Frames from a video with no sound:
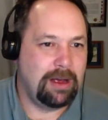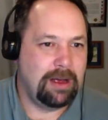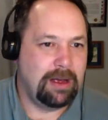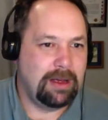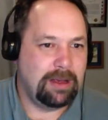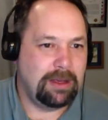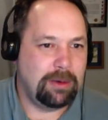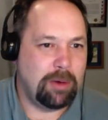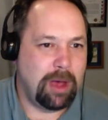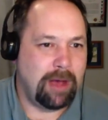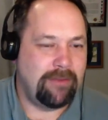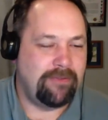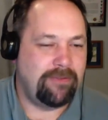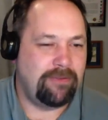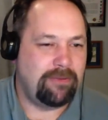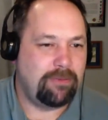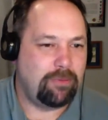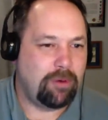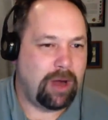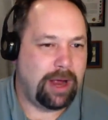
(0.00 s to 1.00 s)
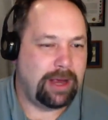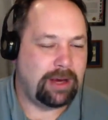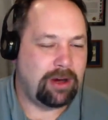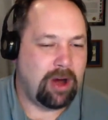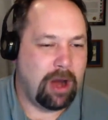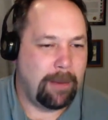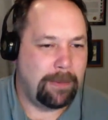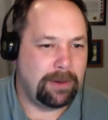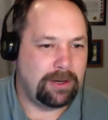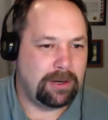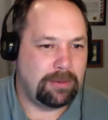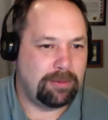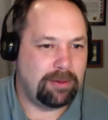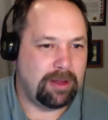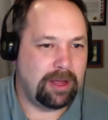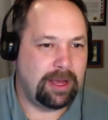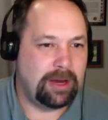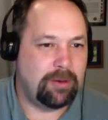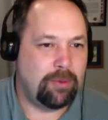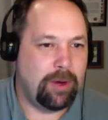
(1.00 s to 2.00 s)
You have Ryan Carpenter
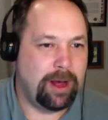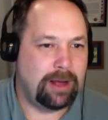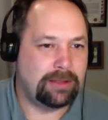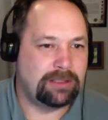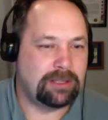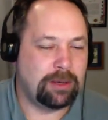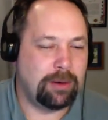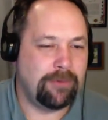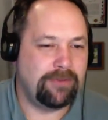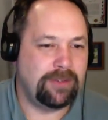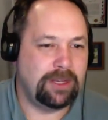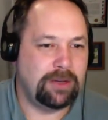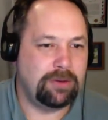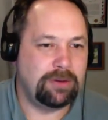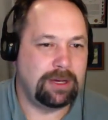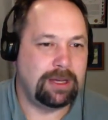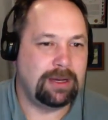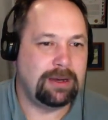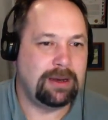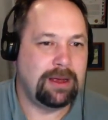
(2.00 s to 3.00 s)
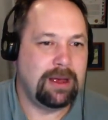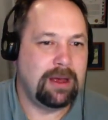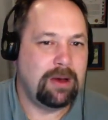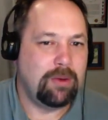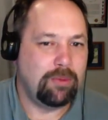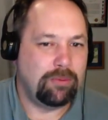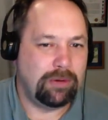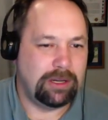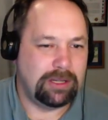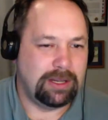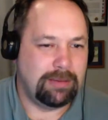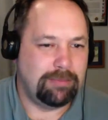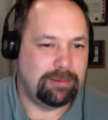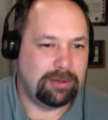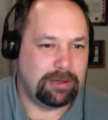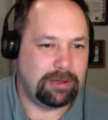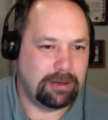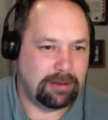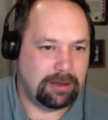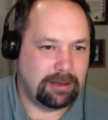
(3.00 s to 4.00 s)
playing well. So if you can really
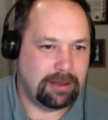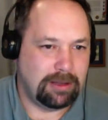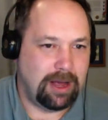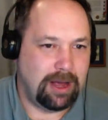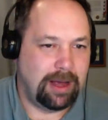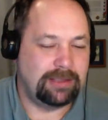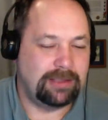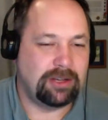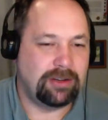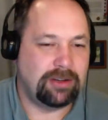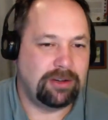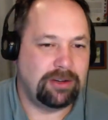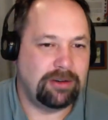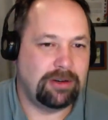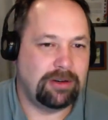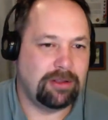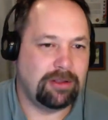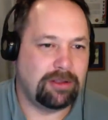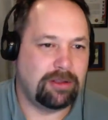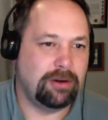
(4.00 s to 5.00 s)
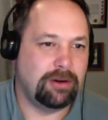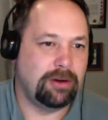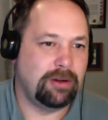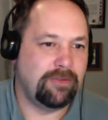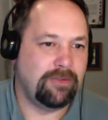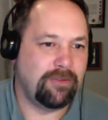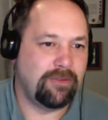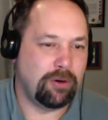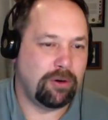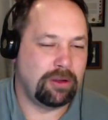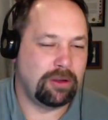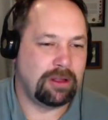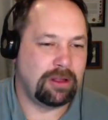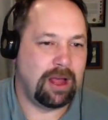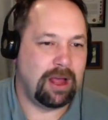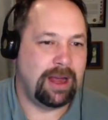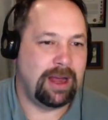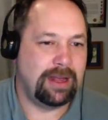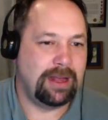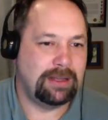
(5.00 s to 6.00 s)
blur the lines on who your third and fourth
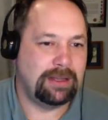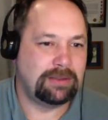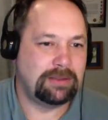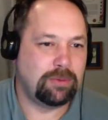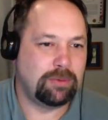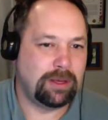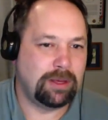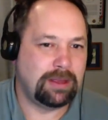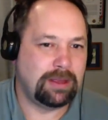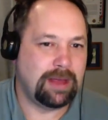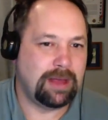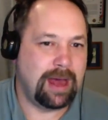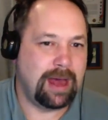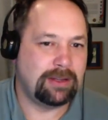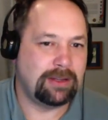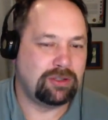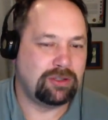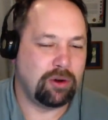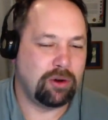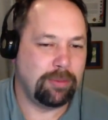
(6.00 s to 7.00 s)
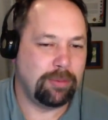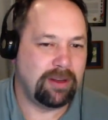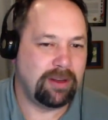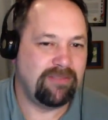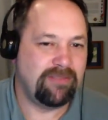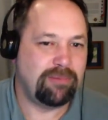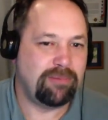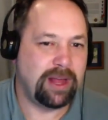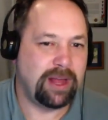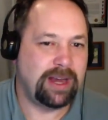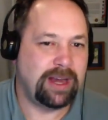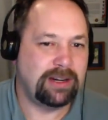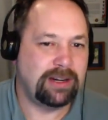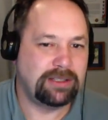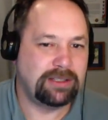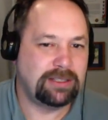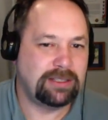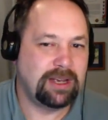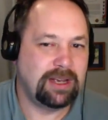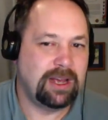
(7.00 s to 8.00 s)
line is with that assortment of
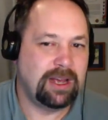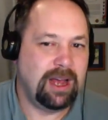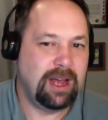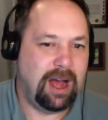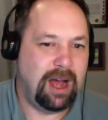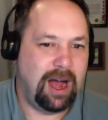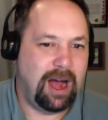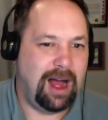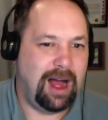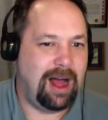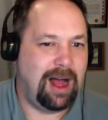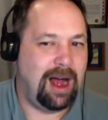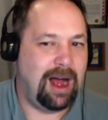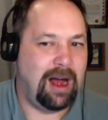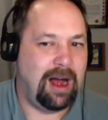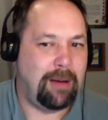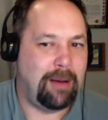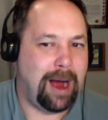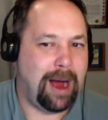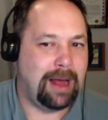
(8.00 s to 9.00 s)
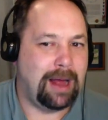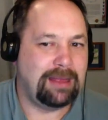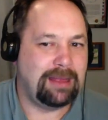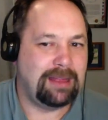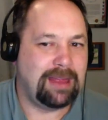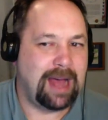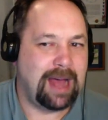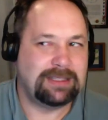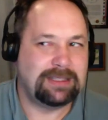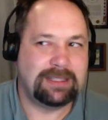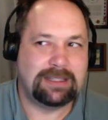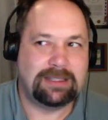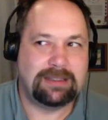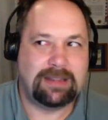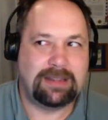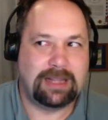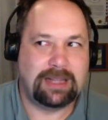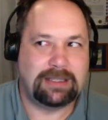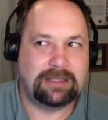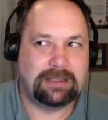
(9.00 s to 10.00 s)
players,
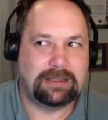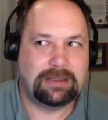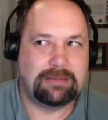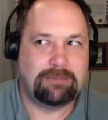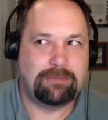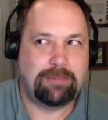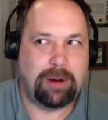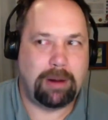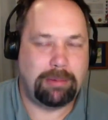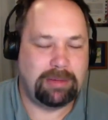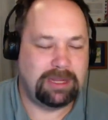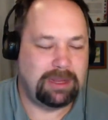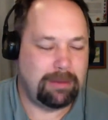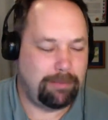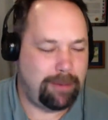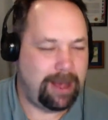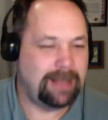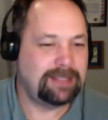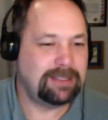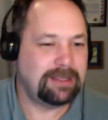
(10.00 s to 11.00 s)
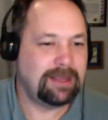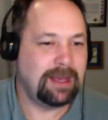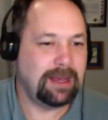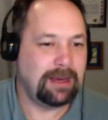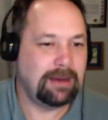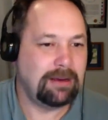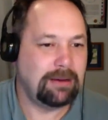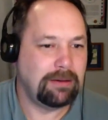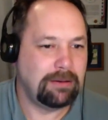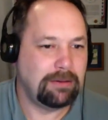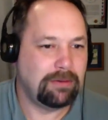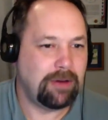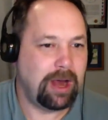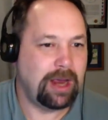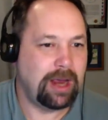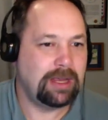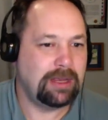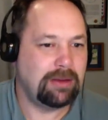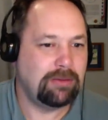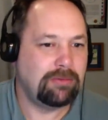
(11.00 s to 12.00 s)
that's probably the best thing,
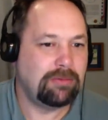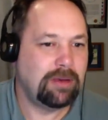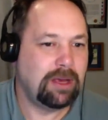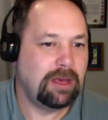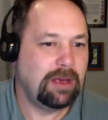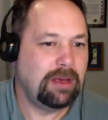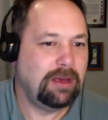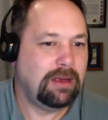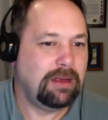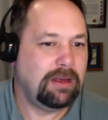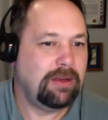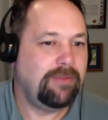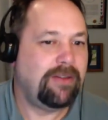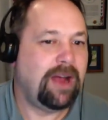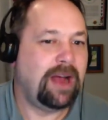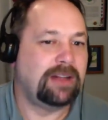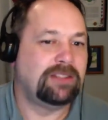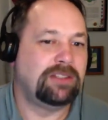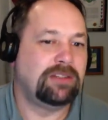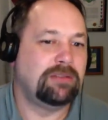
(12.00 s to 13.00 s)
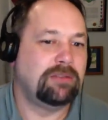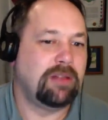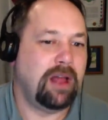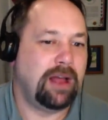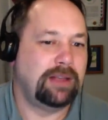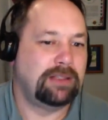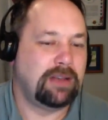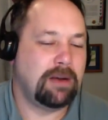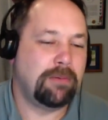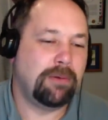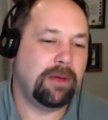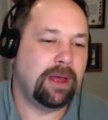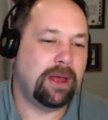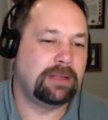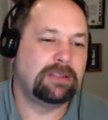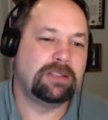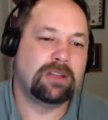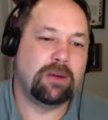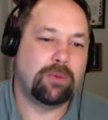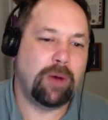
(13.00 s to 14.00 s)
right? You've got two lines that are
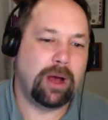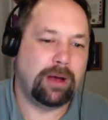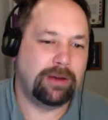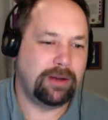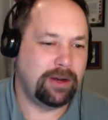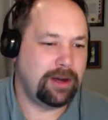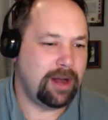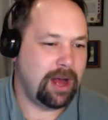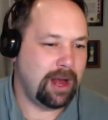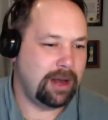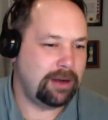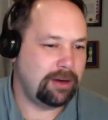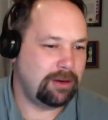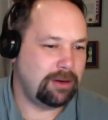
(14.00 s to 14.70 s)
playing so well, you're not